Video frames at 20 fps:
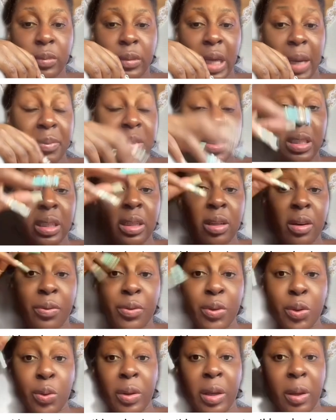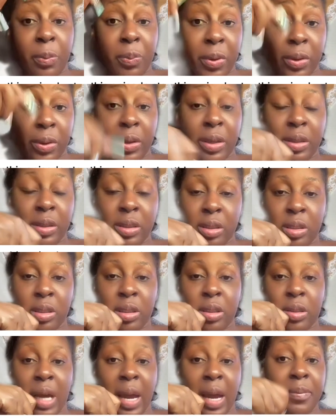I'm sick of you
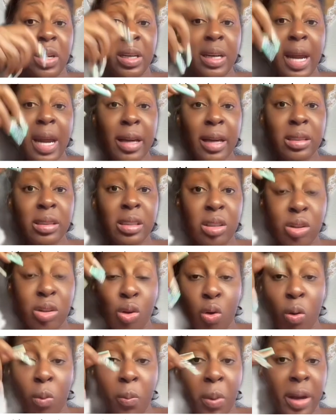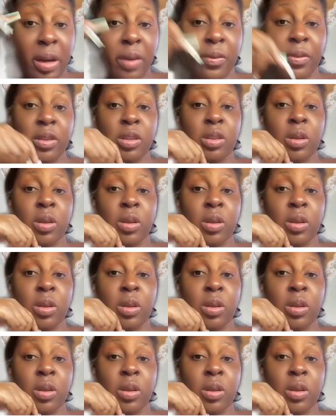hypocrites. I'm not asking nobody to